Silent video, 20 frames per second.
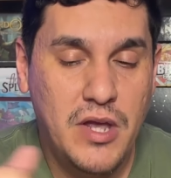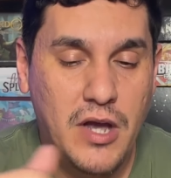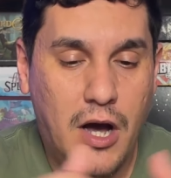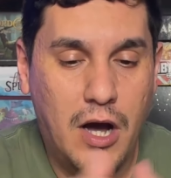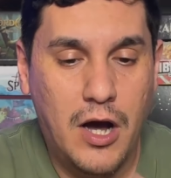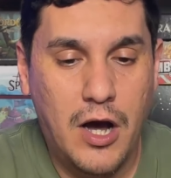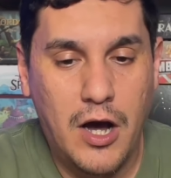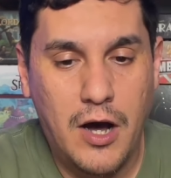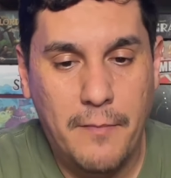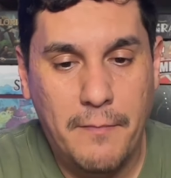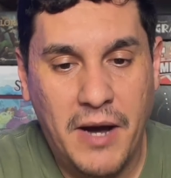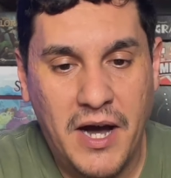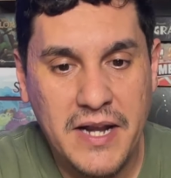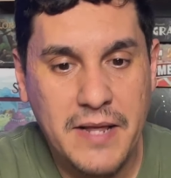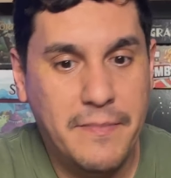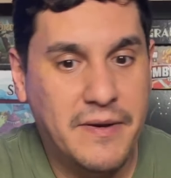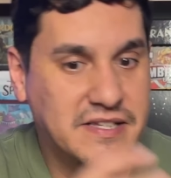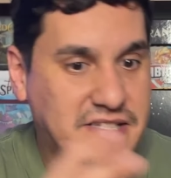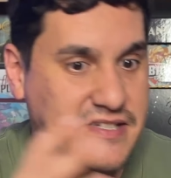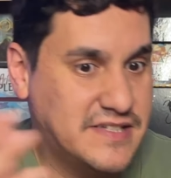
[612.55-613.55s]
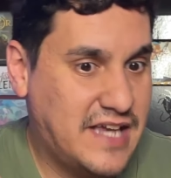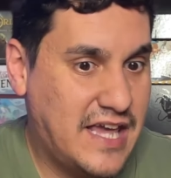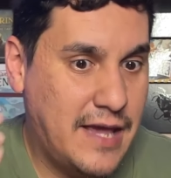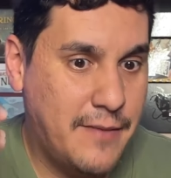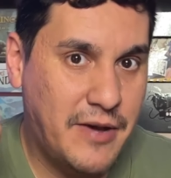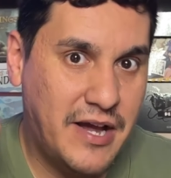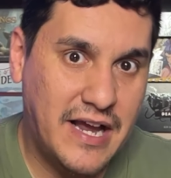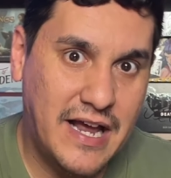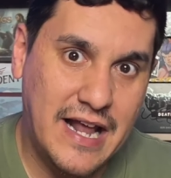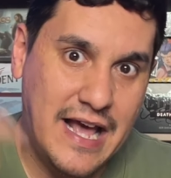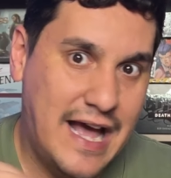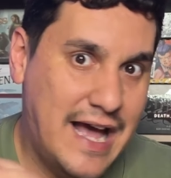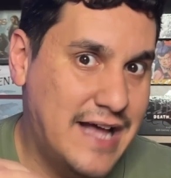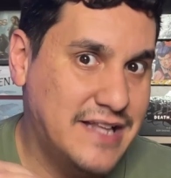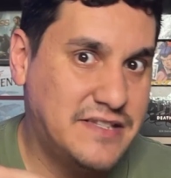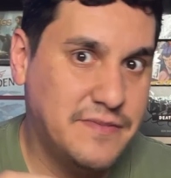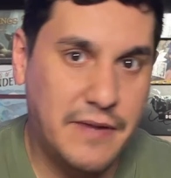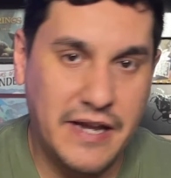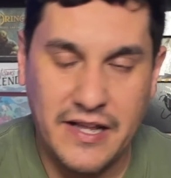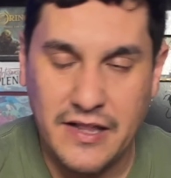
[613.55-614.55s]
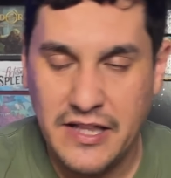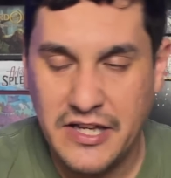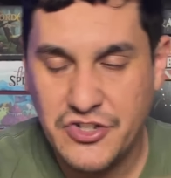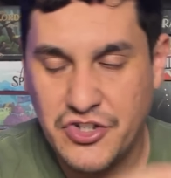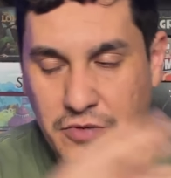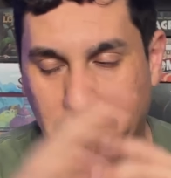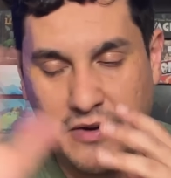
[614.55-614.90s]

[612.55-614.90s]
Um, Honey Buzz is a game I got to add to my collection.